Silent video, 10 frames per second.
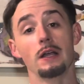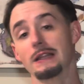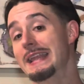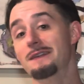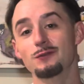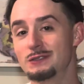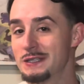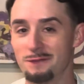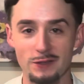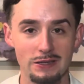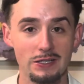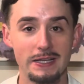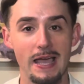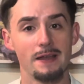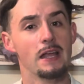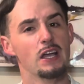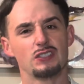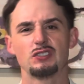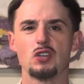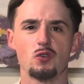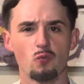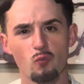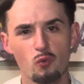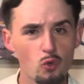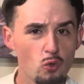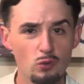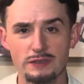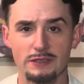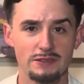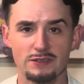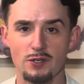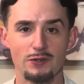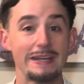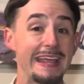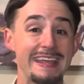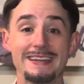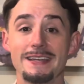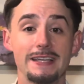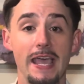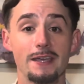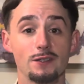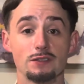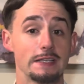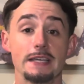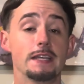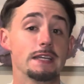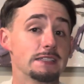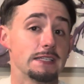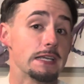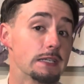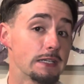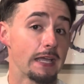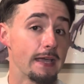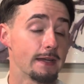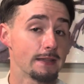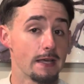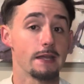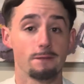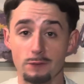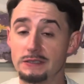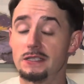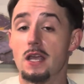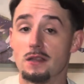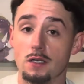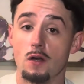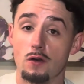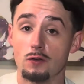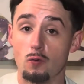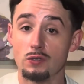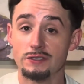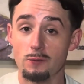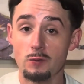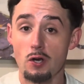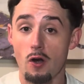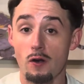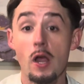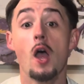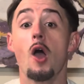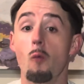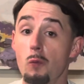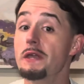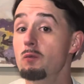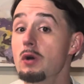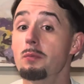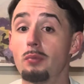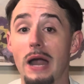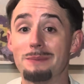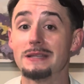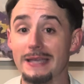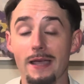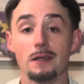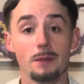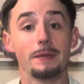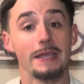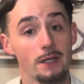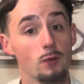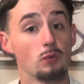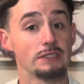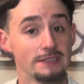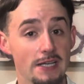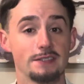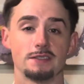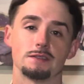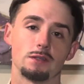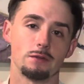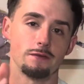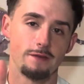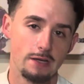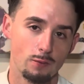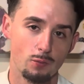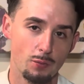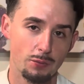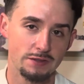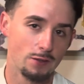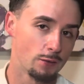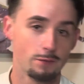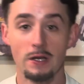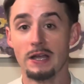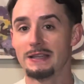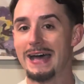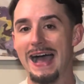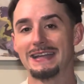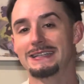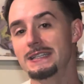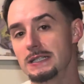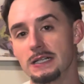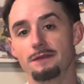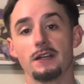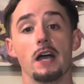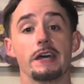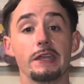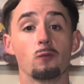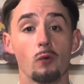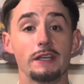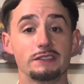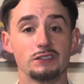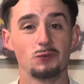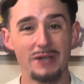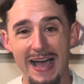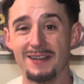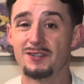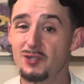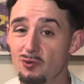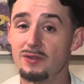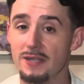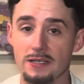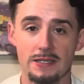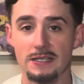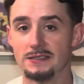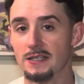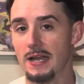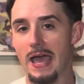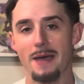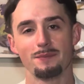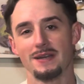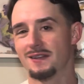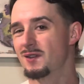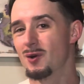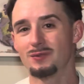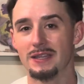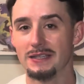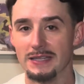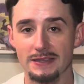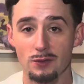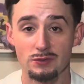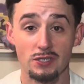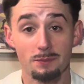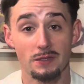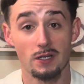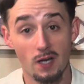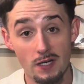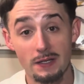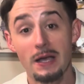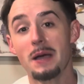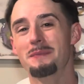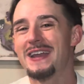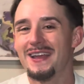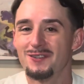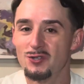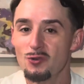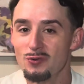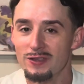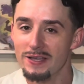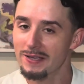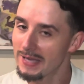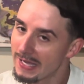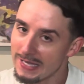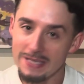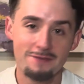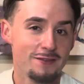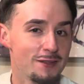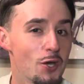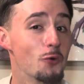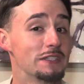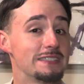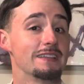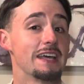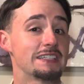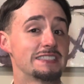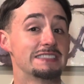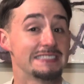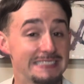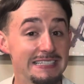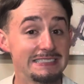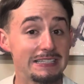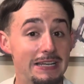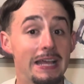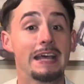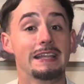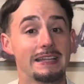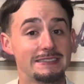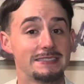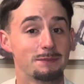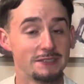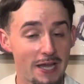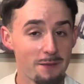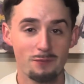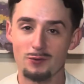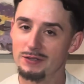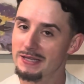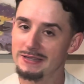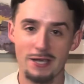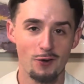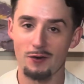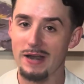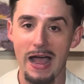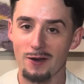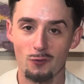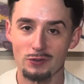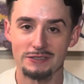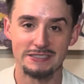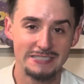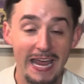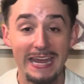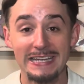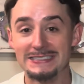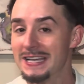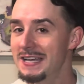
levels. If you look at certain rules and certain indicators, it is indicating that if we stay on the current course that we are, we will probably end up in a recession. So the Federal Reserve, the idea of cutting rates soon, I do think that it's going to happen. I don't think that they'll jump the gun, but I do think, even though it's election season, that September, that they are not going to change